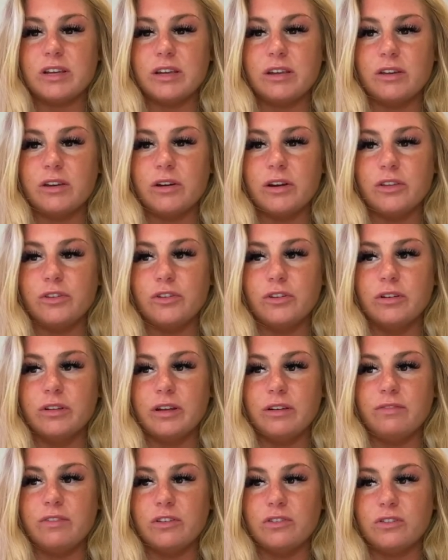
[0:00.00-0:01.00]
like going through
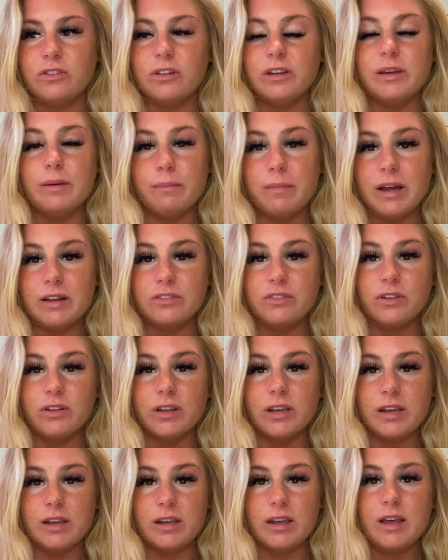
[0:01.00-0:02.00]
like physically and
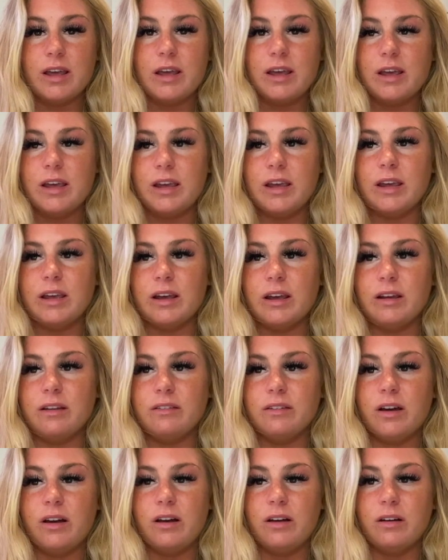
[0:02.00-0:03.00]
mentally
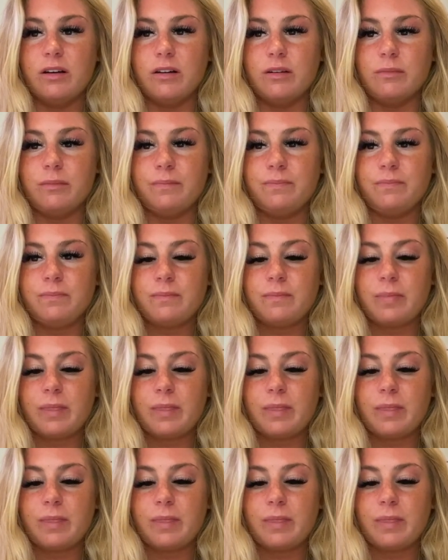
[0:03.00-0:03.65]
and um